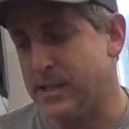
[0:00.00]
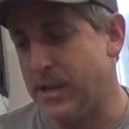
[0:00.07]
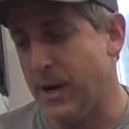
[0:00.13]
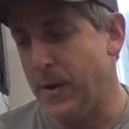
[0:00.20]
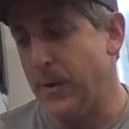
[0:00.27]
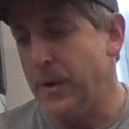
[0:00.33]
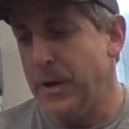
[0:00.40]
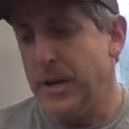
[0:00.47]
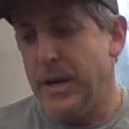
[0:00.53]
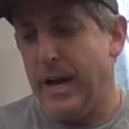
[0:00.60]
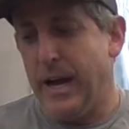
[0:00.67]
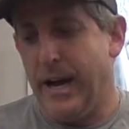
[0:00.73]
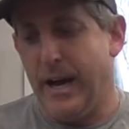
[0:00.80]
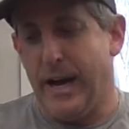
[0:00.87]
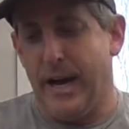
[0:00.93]
So
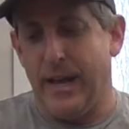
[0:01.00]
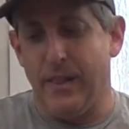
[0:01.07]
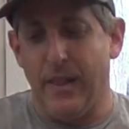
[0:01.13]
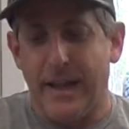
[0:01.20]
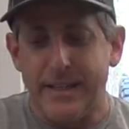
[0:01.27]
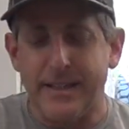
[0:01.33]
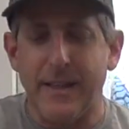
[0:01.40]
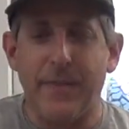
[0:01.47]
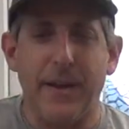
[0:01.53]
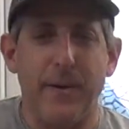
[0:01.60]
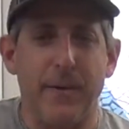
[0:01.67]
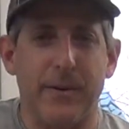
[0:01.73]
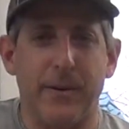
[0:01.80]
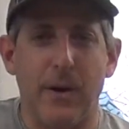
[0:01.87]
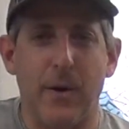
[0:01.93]
I like that they
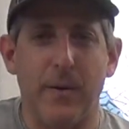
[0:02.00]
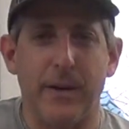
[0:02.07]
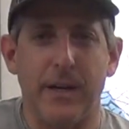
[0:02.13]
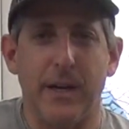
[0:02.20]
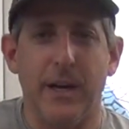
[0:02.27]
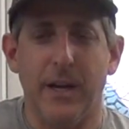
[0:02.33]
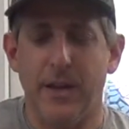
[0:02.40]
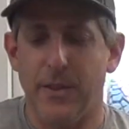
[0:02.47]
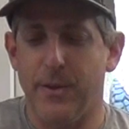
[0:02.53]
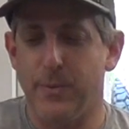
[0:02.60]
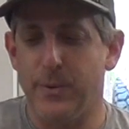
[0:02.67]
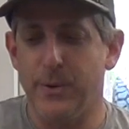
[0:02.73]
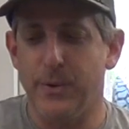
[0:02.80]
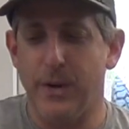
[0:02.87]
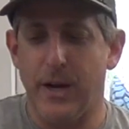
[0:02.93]
were going the
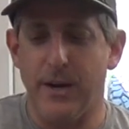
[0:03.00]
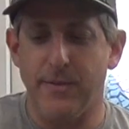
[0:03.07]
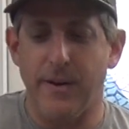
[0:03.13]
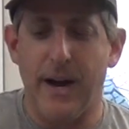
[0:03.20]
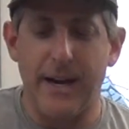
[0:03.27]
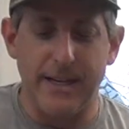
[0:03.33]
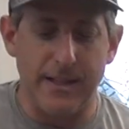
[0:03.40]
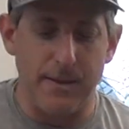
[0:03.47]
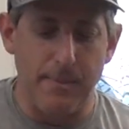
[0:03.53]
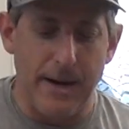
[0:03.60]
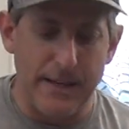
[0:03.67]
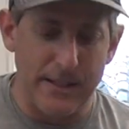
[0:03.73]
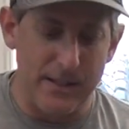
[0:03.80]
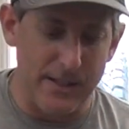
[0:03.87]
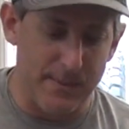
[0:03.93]
route of hiding the
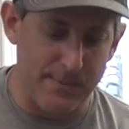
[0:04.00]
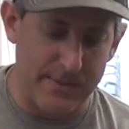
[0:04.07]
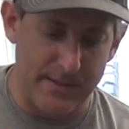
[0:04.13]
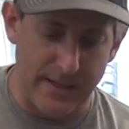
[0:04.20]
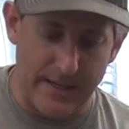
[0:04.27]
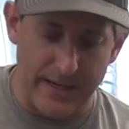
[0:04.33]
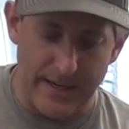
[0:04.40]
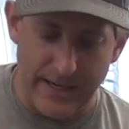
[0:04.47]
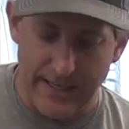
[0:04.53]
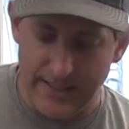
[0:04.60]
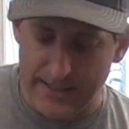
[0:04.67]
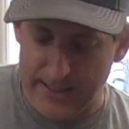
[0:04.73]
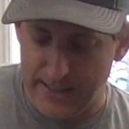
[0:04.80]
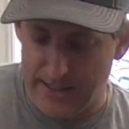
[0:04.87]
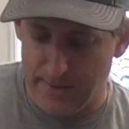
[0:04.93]
body clips. I hate
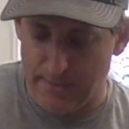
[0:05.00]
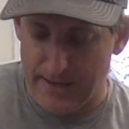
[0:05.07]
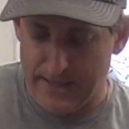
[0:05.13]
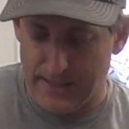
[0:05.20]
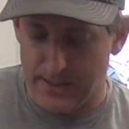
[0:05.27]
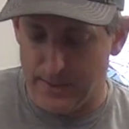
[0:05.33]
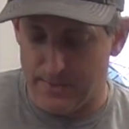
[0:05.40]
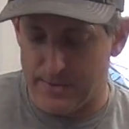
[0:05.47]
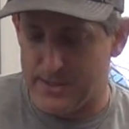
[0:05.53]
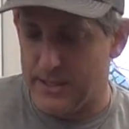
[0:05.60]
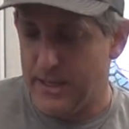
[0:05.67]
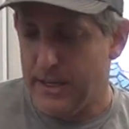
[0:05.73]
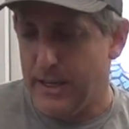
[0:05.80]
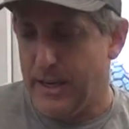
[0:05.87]
seeing body clips.